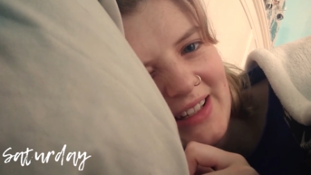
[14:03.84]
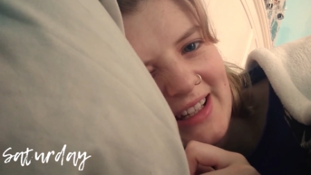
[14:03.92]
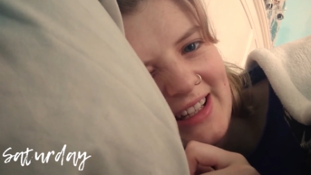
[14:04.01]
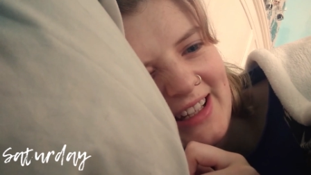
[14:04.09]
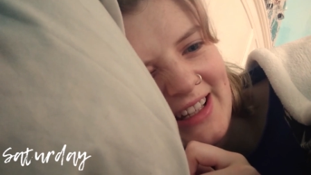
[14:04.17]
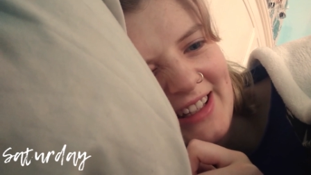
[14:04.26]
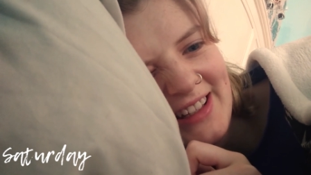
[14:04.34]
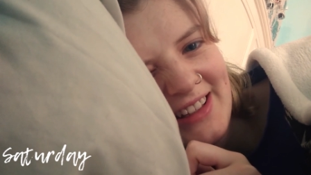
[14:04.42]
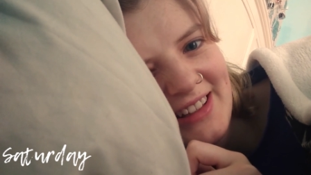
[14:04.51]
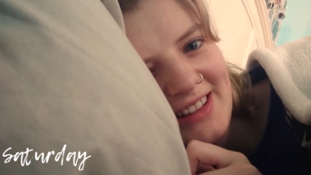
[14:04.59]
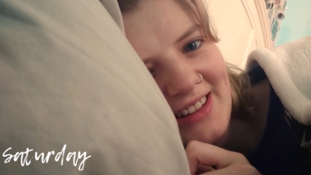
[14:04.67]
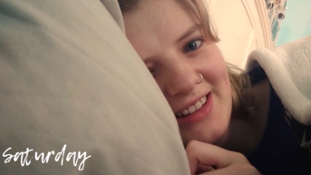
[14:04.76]
It
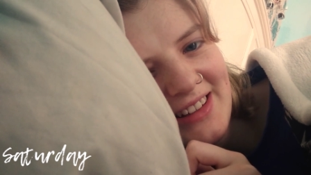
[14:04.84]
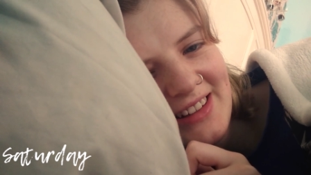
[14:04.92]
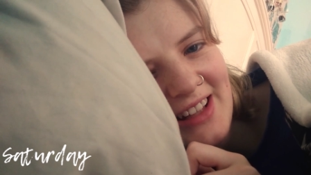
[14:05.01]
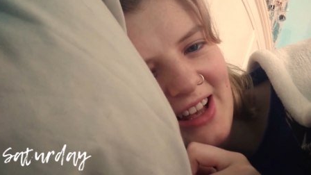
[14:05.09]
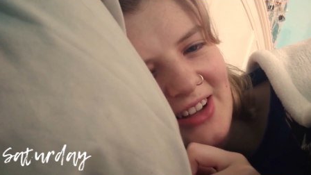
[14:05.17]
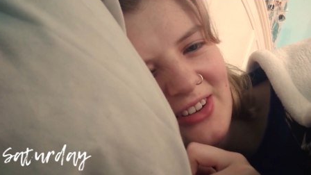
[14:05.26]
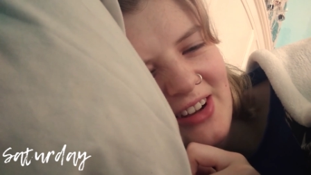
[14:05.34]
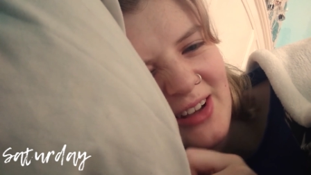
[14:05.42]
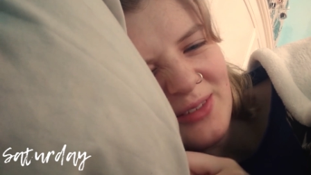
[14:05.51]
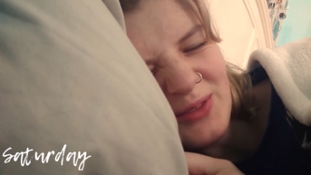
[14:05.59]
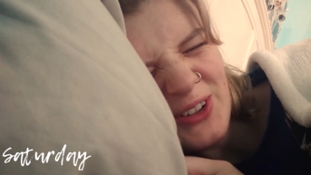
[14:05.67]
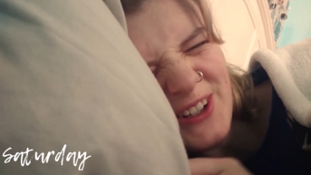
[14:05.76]
is
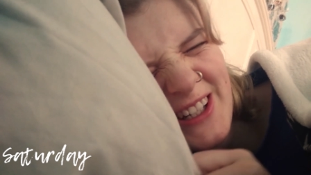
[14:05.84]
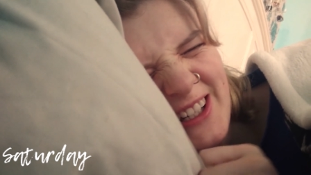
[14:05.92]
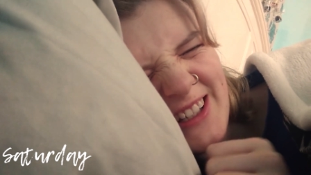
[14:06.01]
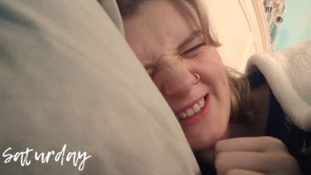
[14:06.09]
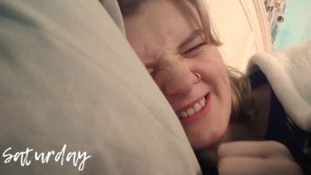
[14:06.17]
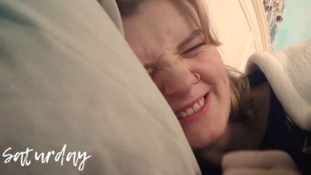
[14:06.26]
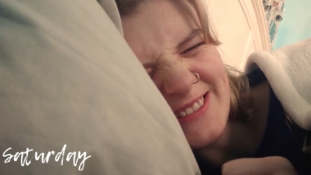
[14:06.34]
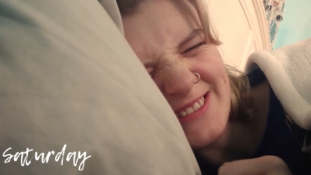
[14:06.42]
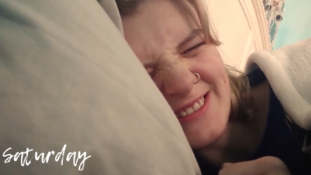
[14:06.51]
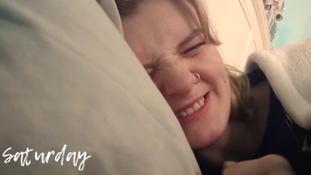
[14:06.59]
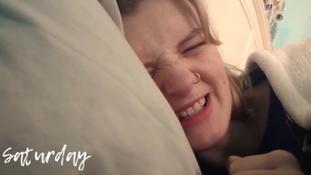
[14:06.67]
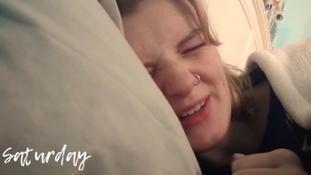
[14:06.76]
Saturday morning.
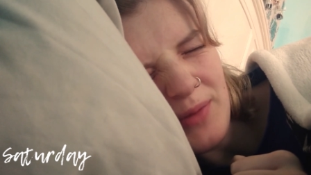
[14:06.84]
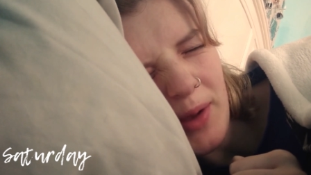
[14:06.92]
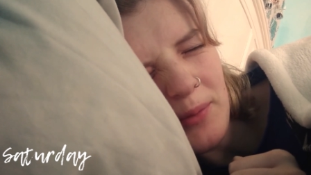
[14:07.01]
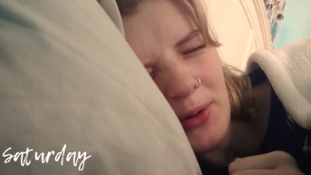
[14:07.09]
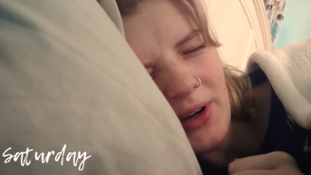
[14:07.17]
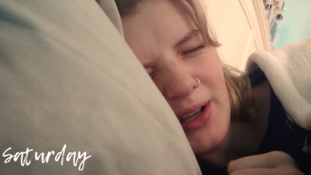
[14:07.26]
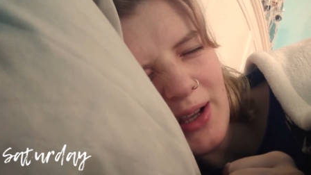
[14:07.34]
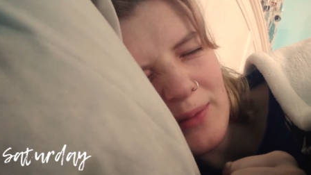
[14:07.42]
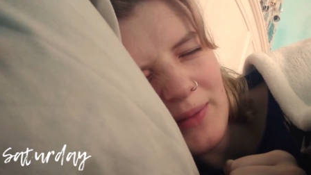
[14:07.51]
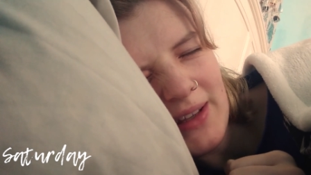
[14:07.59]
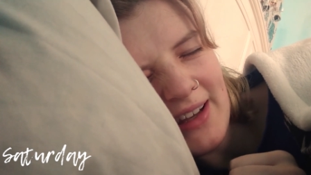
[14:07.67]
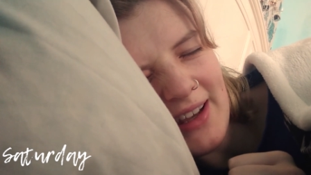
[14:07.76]
And by morning, I
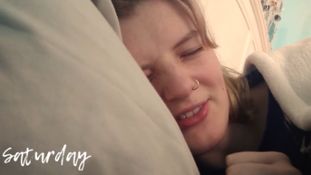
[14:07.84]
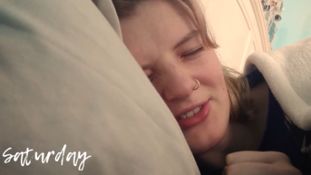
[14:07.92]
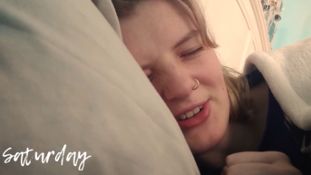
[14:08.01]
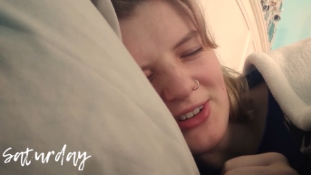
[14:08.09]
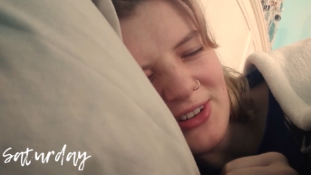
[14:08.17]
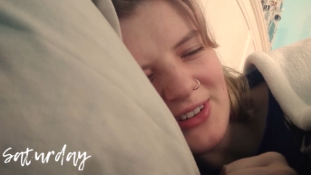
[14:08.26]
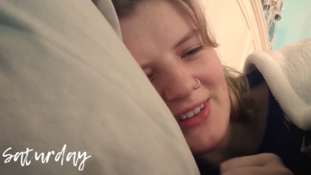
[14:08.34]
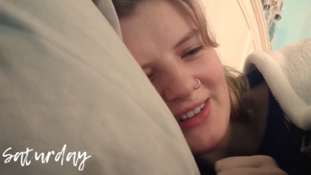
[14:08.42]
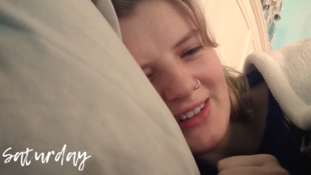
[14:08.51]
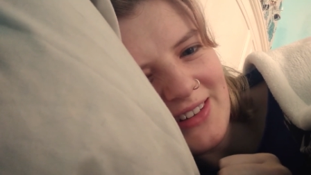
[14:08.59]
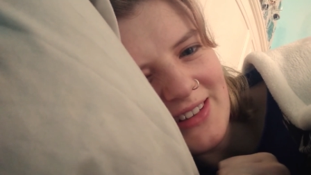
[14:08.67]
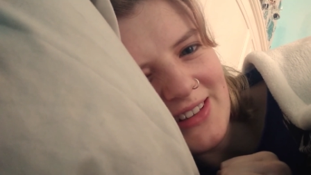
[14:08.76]
mean afternoon,
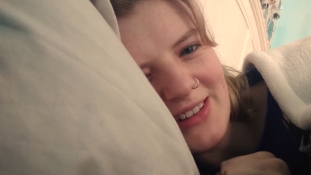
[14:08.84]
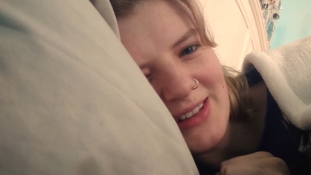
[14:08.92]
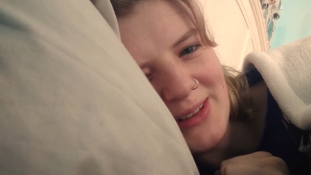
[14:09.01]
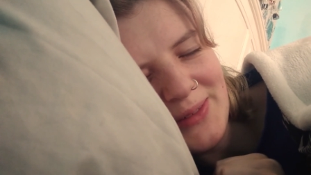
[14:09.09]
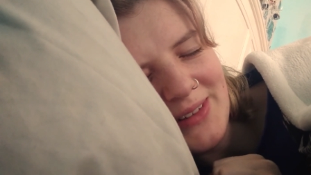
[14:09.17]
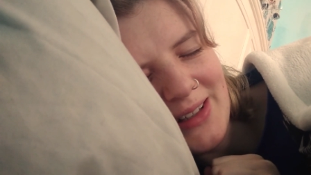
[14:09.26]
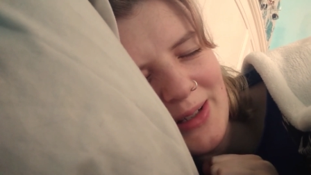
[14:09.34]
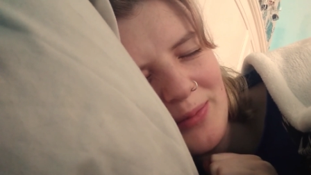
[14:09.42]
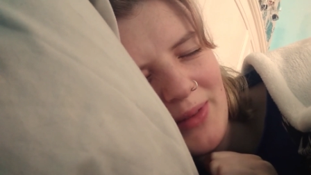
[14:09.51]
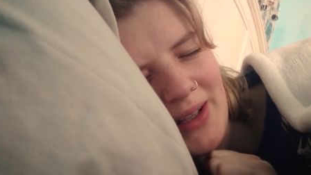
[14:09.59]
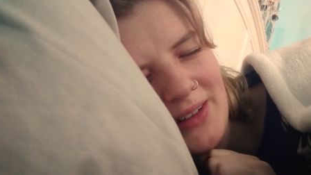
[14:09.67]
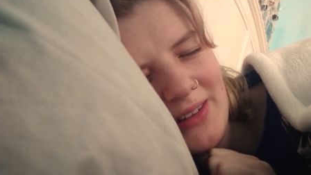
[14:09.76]
and yes, I'm still
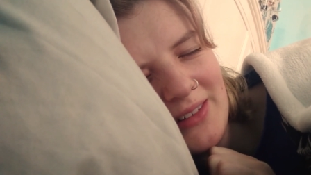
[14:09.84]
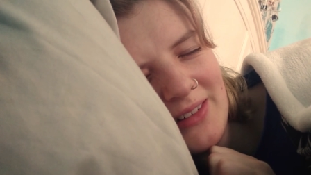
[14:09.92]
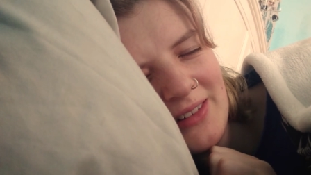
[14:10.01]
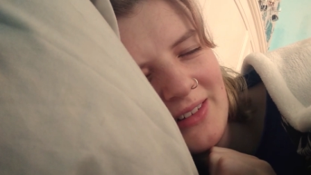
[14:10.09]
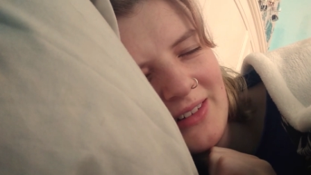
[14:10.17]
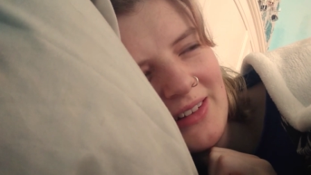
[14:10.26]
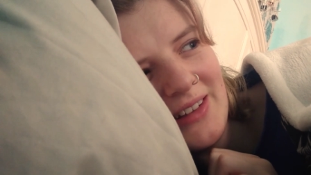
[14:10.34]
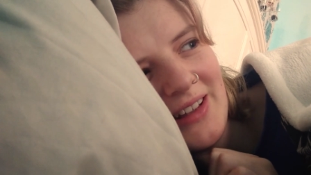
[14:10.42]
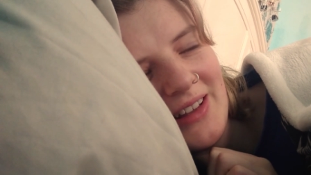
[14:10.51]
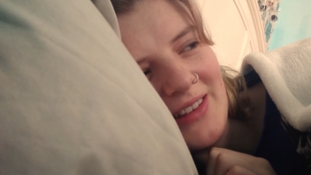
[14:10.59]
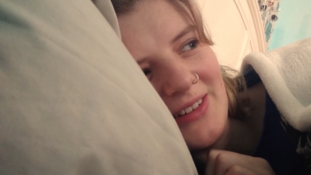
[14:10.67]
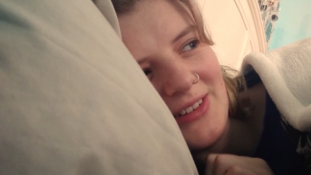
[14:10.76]
in bed.
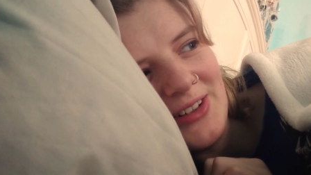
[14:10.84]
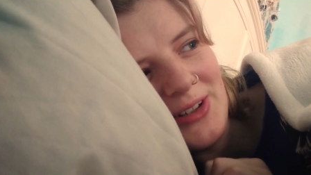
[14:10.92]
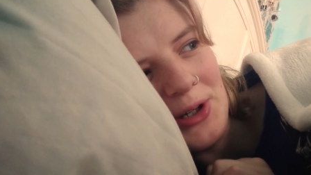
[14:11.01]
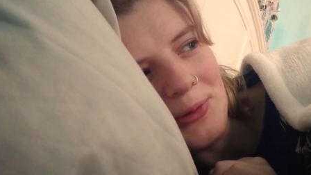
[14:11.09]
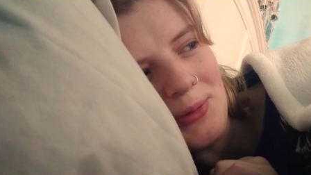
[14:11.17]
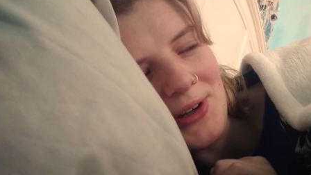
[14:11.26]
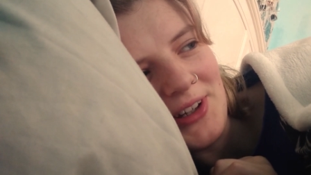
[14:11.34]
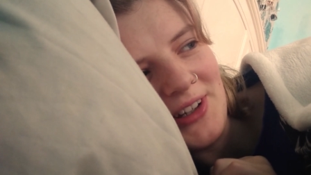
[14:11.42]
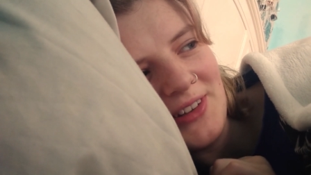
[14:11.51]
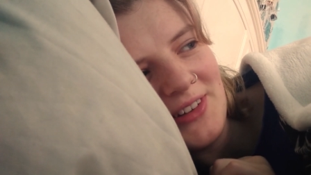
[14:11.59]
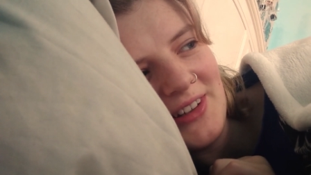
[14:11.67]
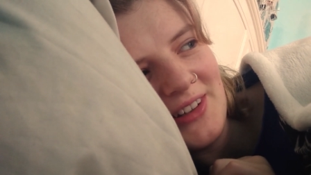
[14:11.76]
And there's a dog
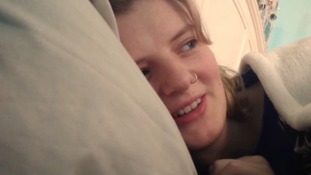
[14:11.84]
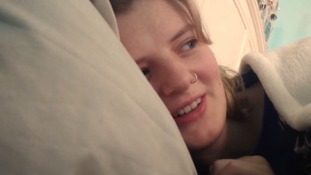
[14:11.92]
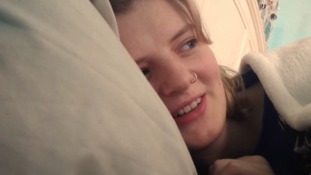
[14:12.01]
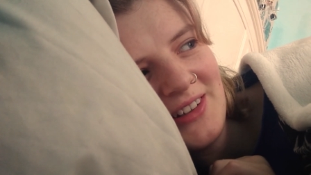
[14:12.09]
barking outside.